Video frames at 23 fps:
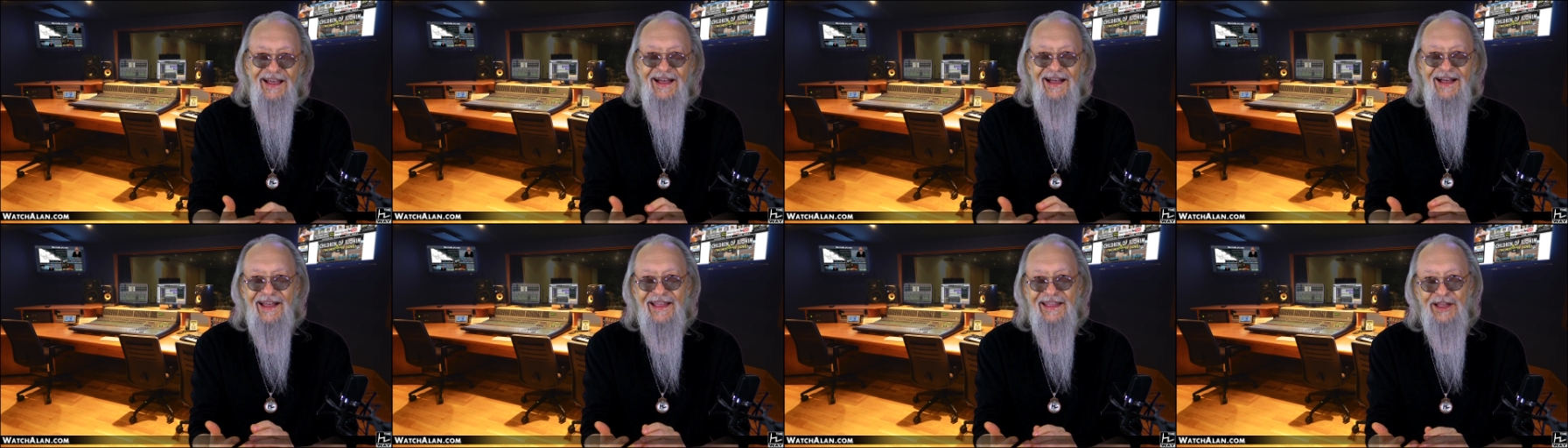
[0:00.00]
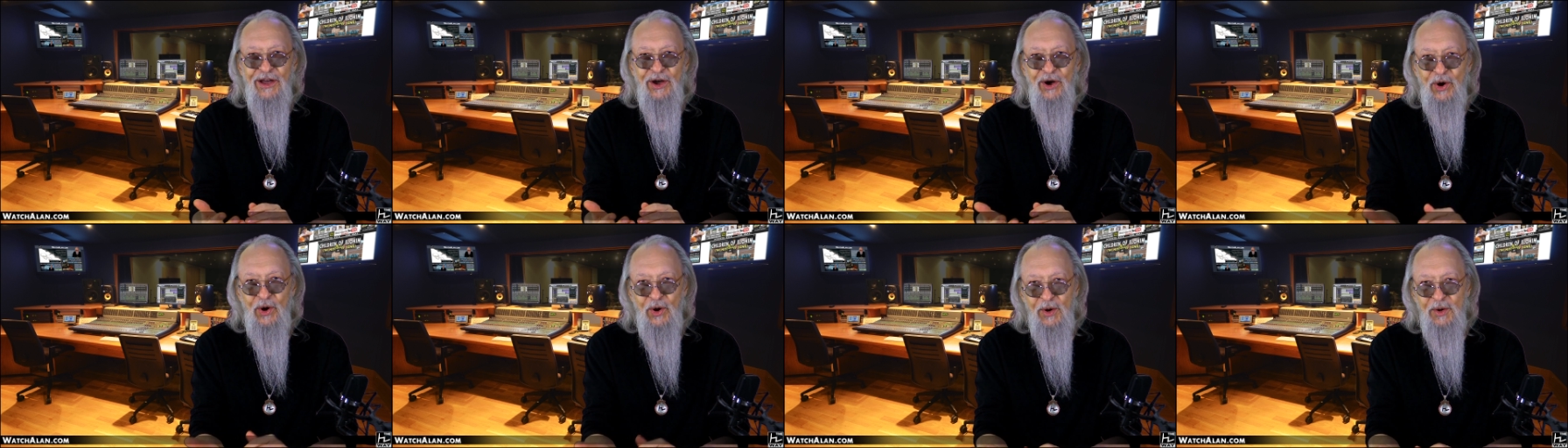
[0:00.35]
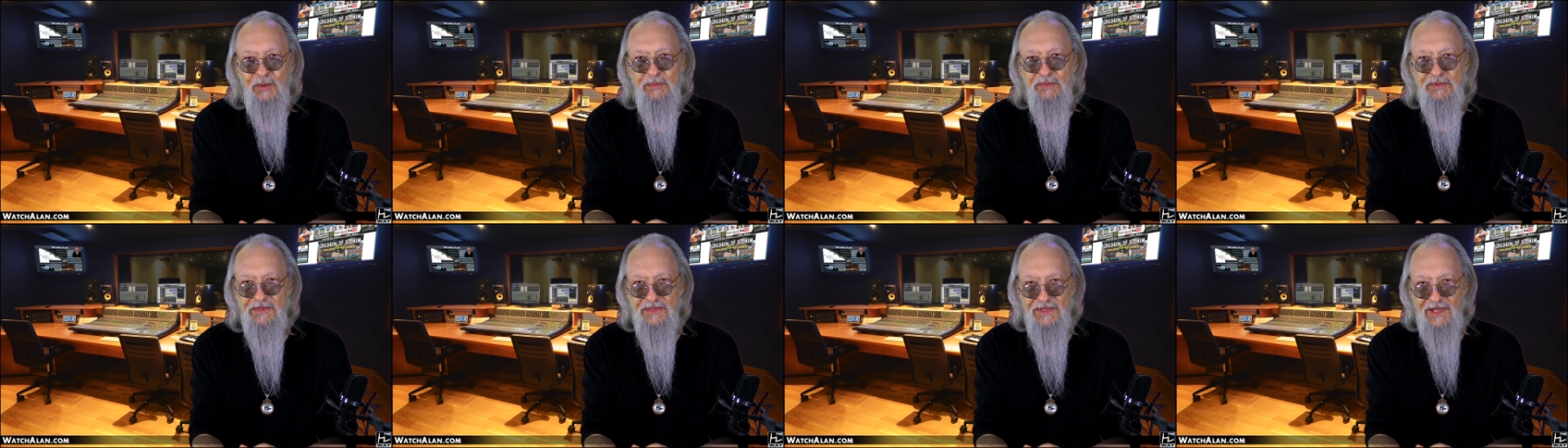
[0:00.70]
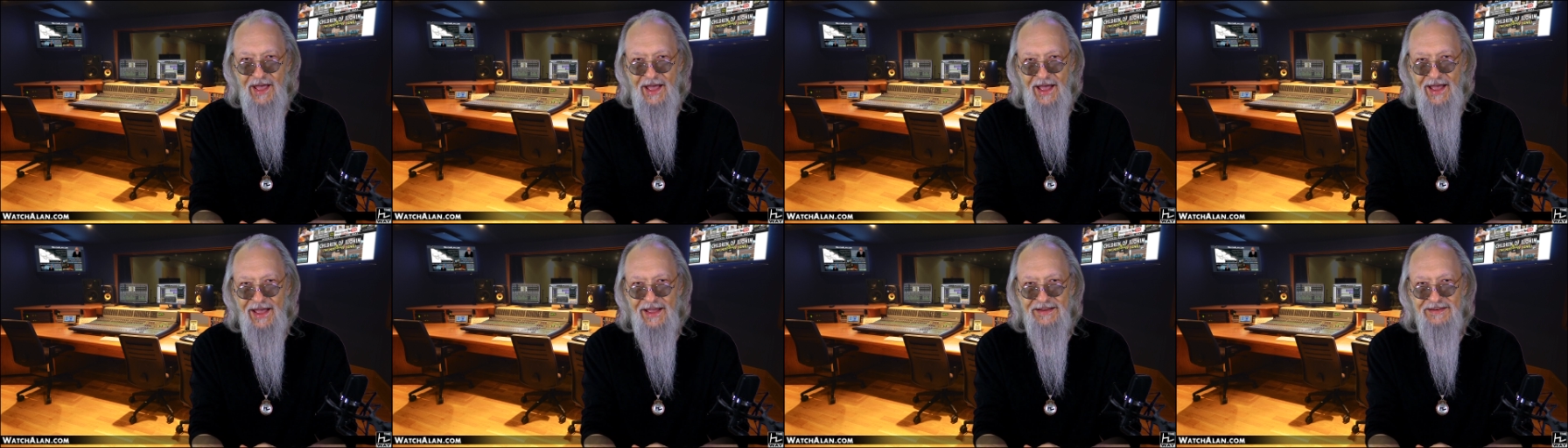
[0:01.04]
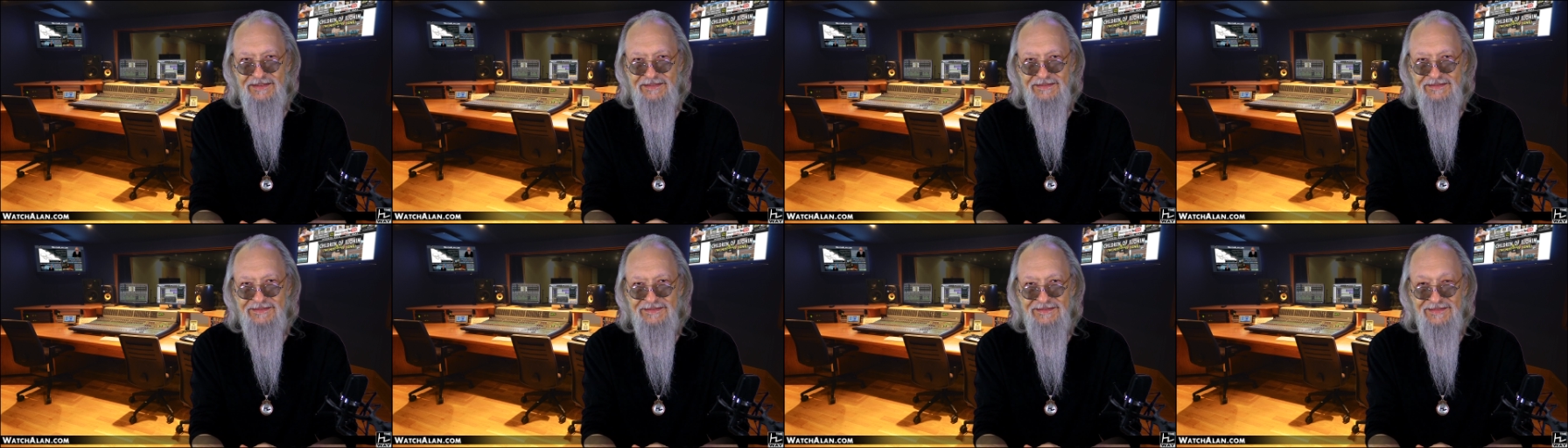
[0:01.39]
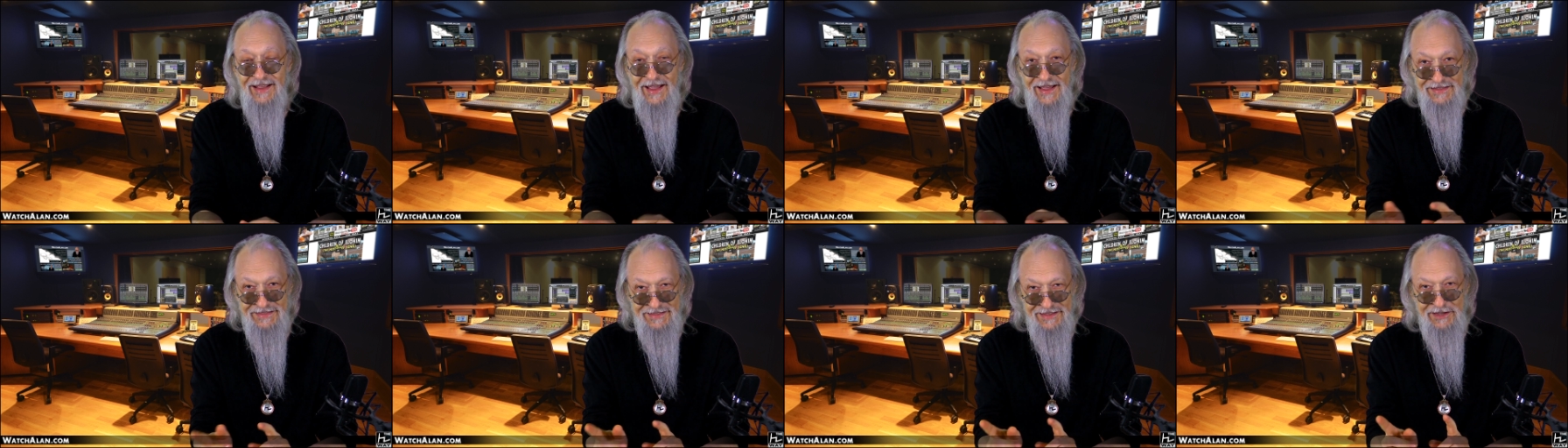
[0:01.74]
I hope that
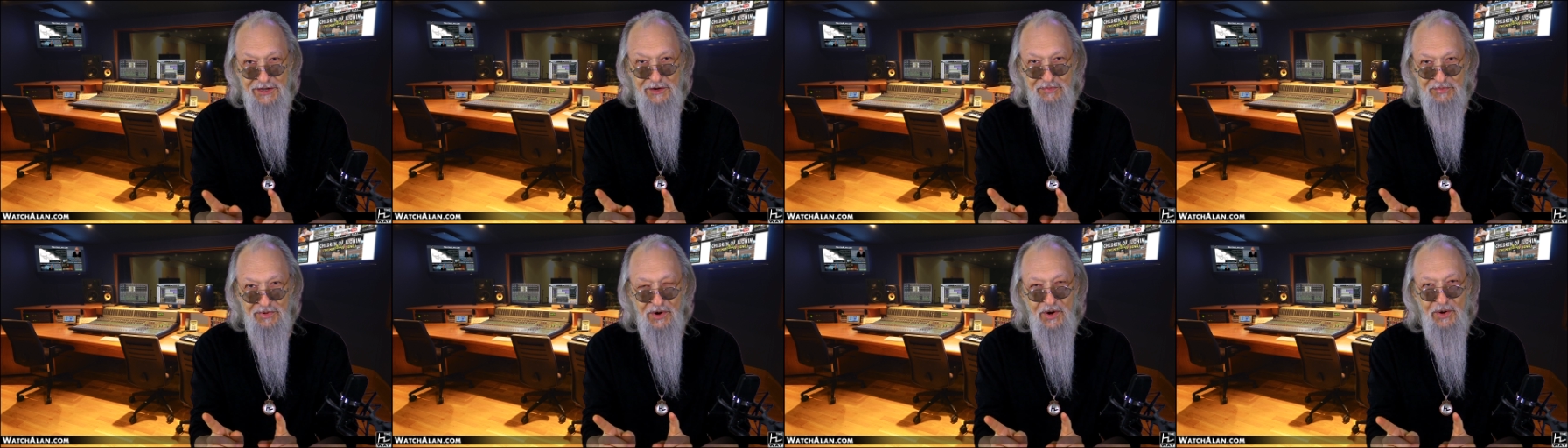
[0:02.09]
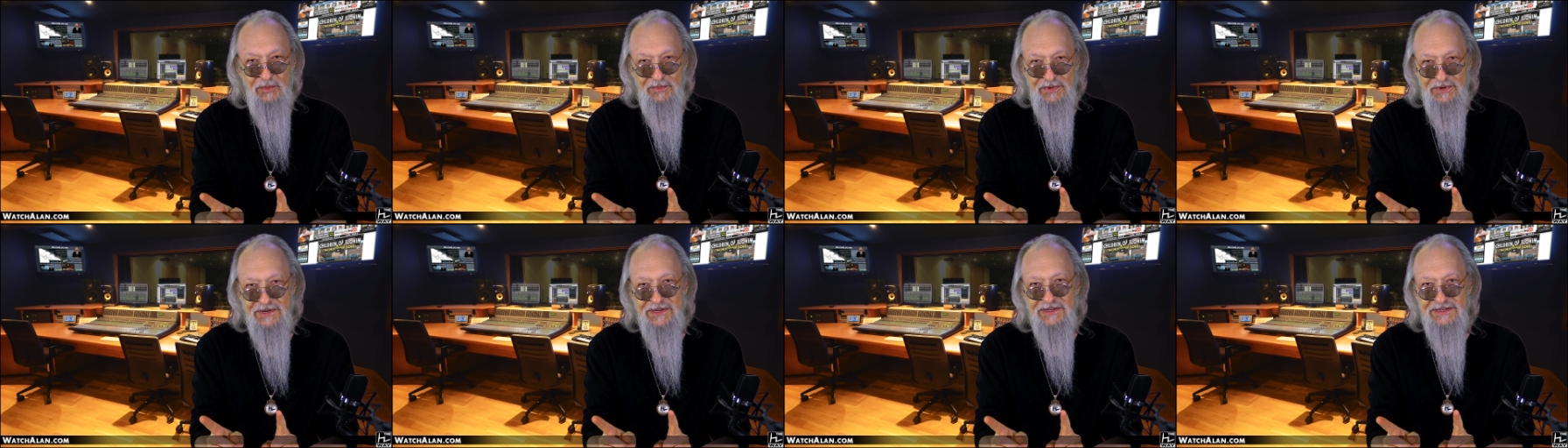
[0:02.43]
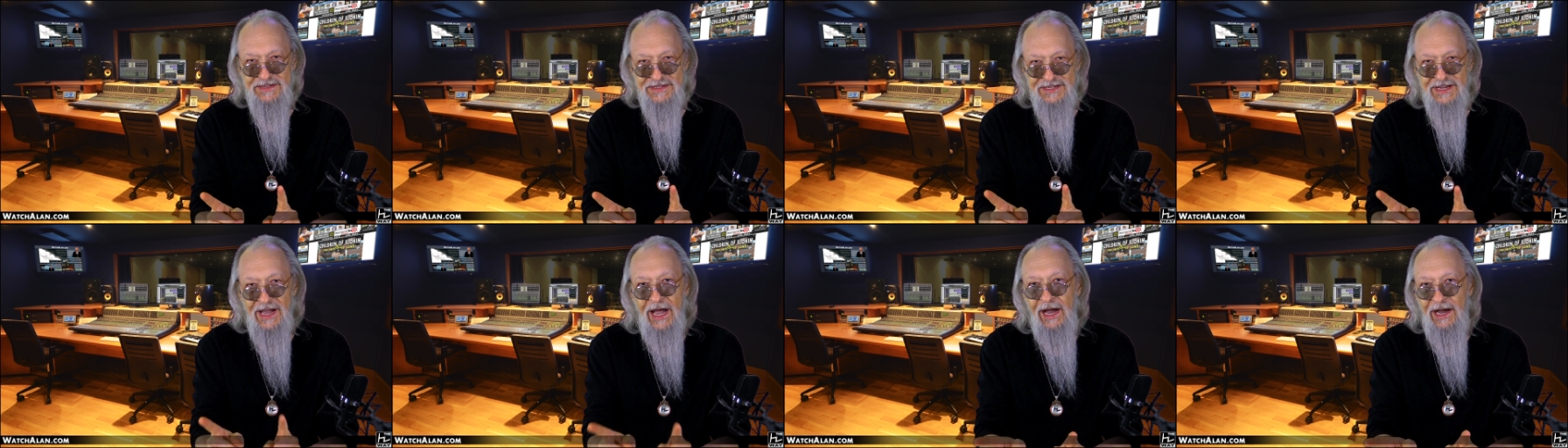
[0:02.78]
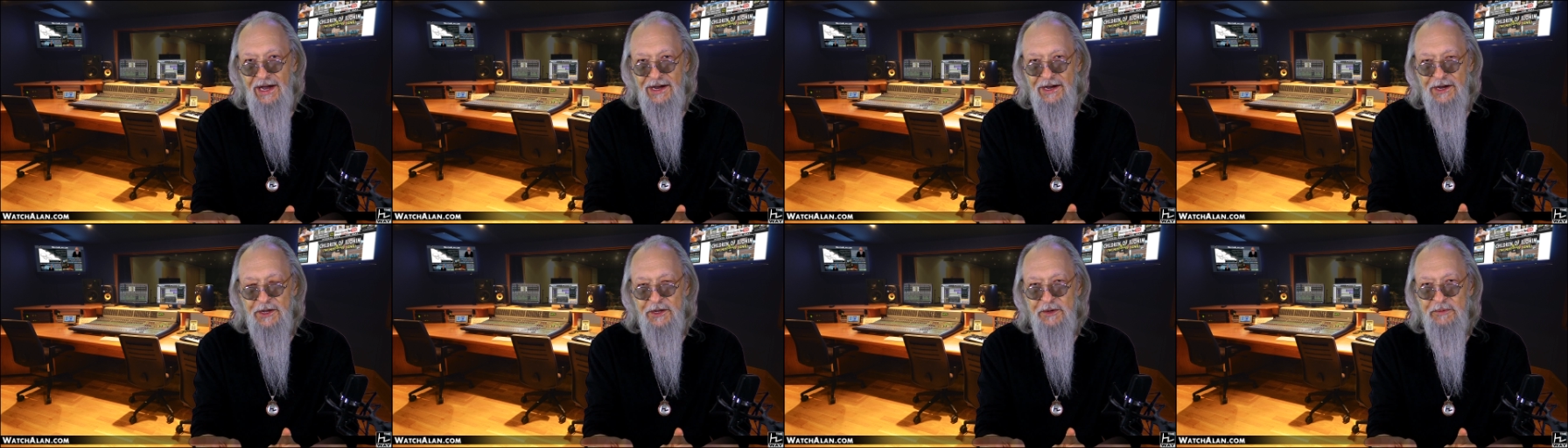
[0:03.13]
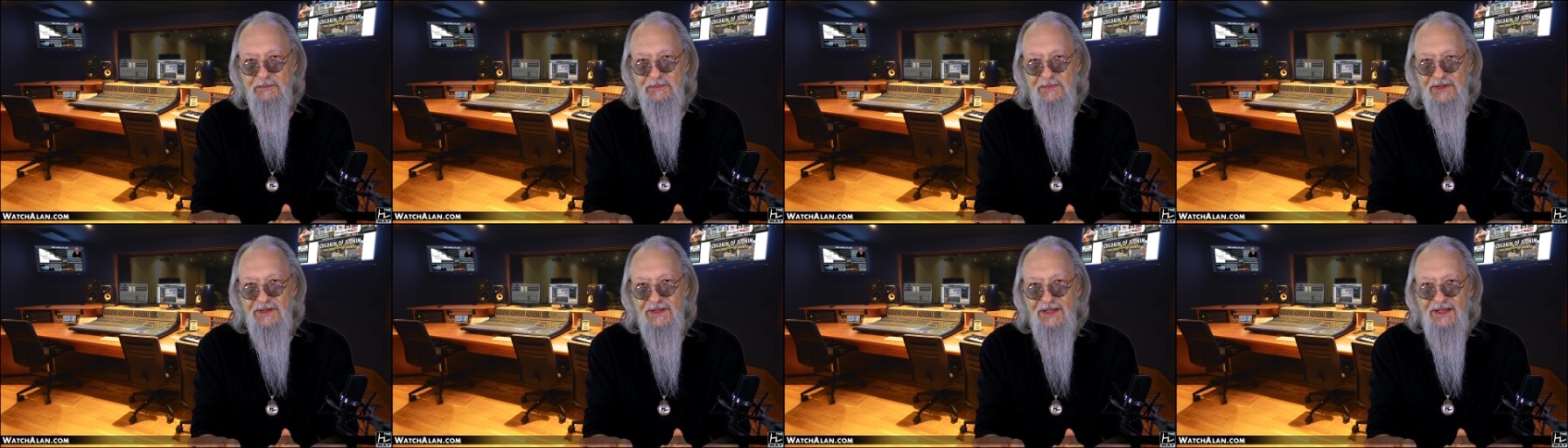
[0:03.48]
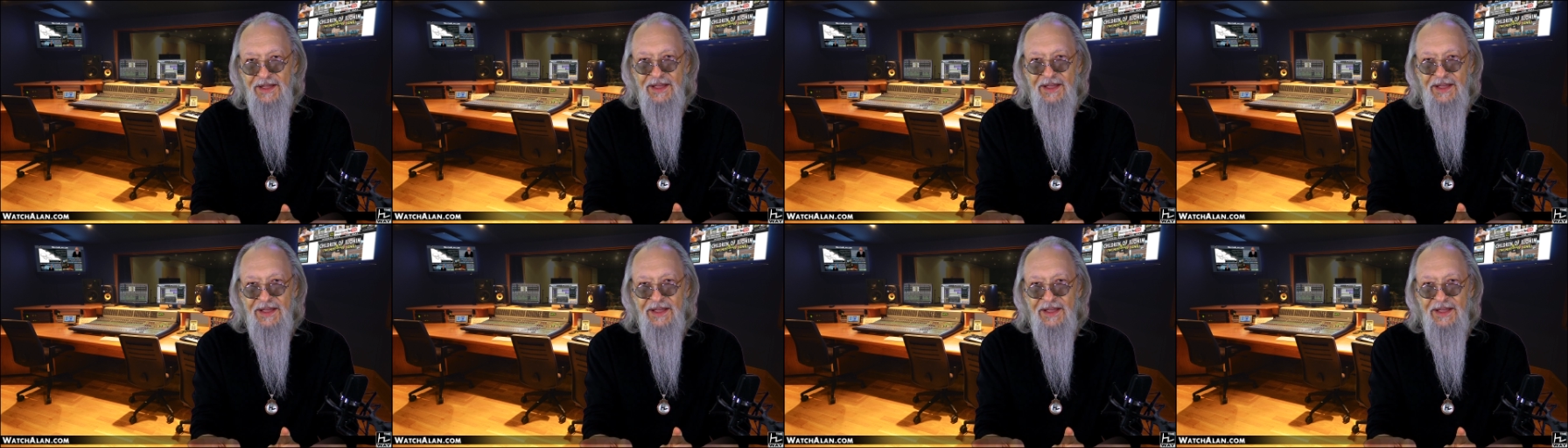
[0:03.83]
at the appropriate time,